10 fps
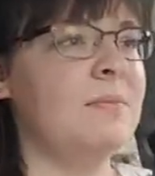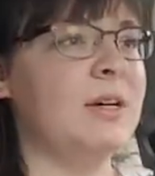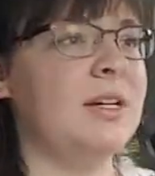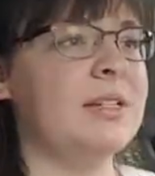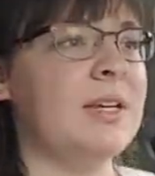
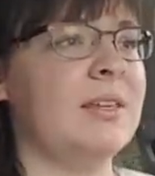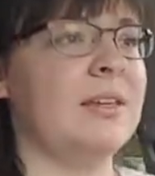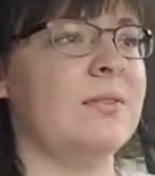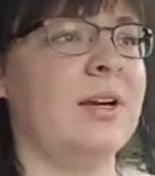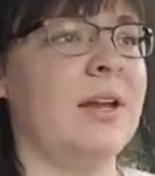but I
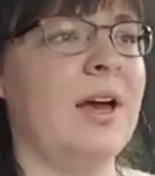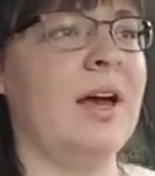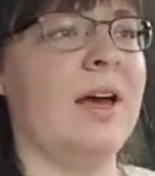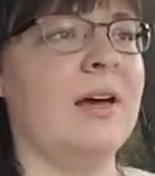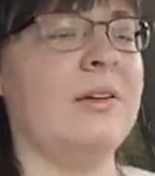think we're gonna
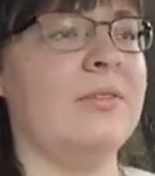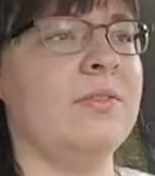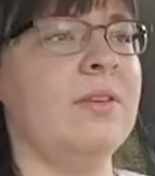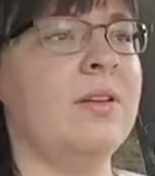have